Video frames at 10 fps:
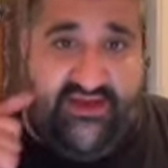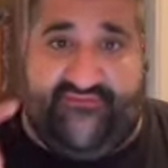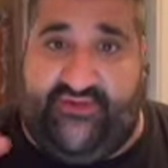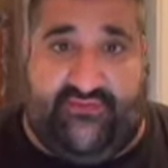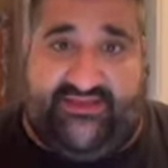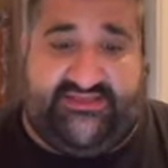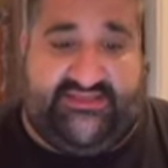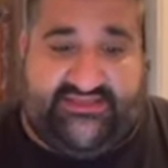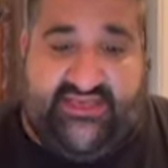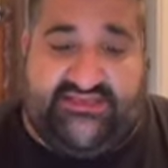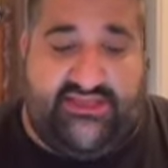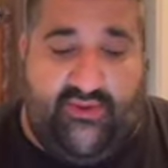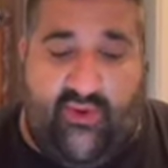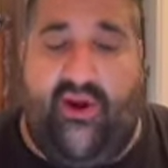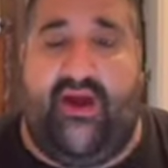it for the rest of the season,
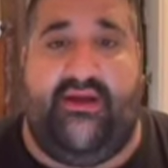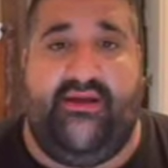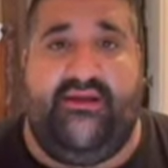or